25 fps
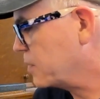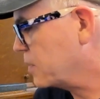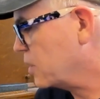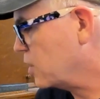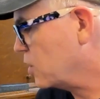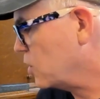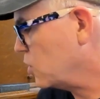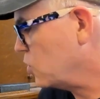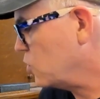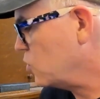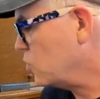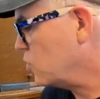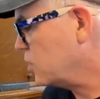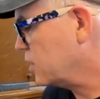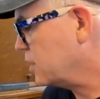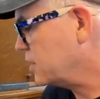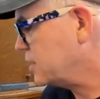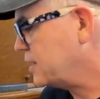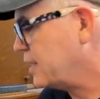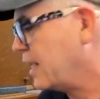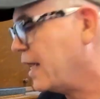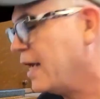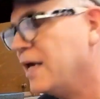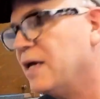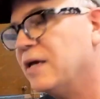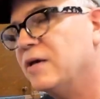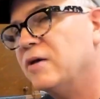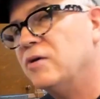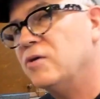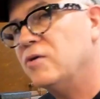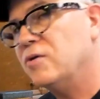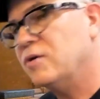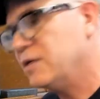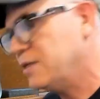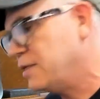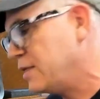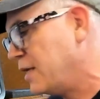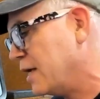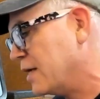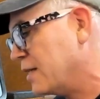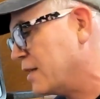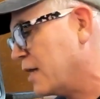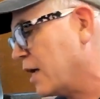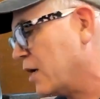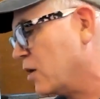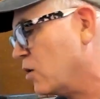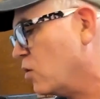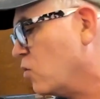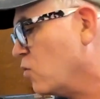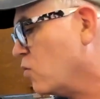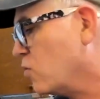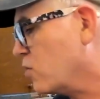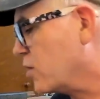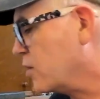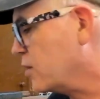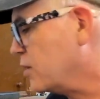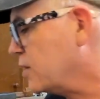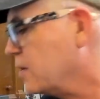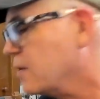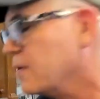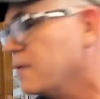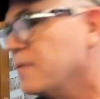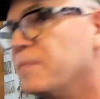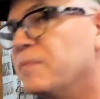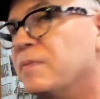you could take that chord,